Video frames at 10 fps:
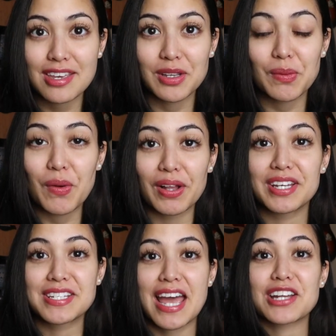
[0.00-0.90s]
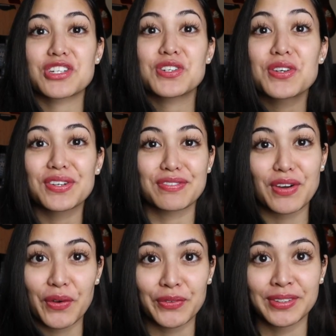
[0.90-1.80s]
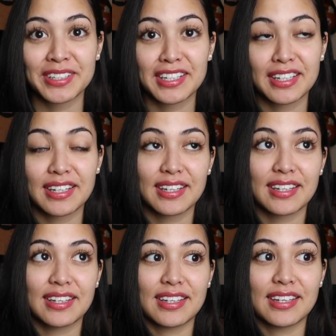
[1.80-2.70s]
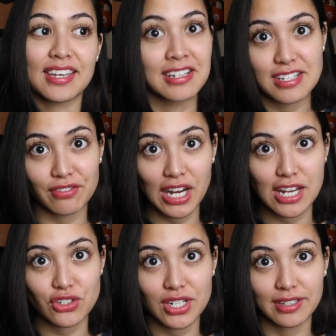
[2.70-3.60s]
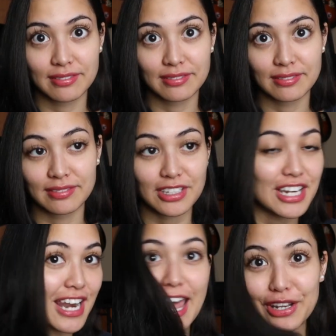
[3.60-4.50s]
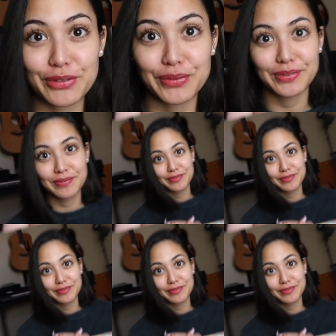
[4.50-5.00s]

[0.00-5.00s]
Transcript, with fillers: your wallet attached to your phone in a different country not cool